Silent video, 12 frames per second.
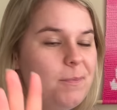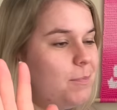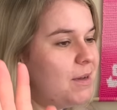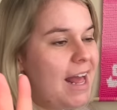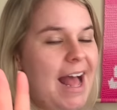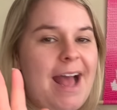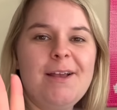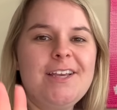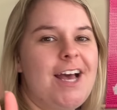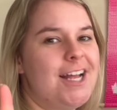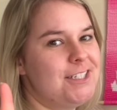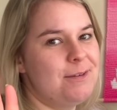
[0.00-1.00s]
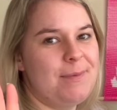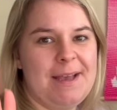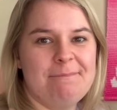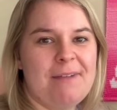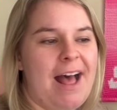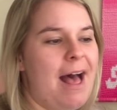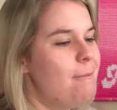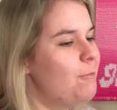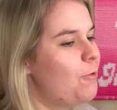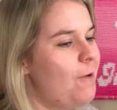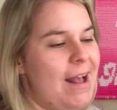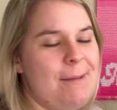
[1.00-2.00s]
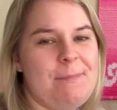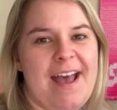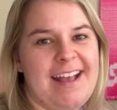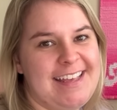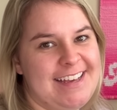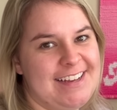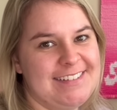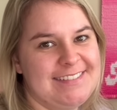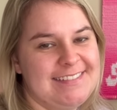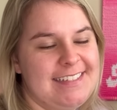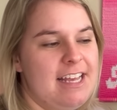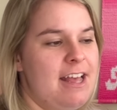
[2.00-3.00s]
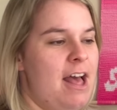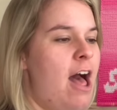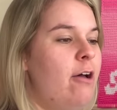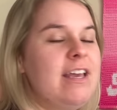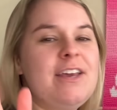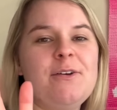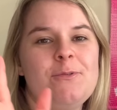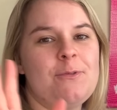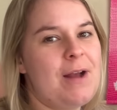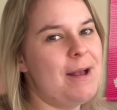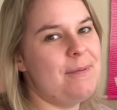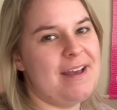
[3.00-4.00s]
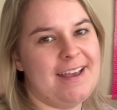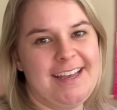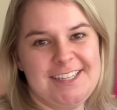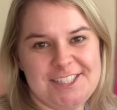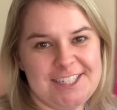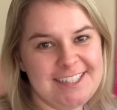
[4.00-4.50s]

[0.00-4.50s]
But I got you, babe. I'm right back here. I'll get right back at you.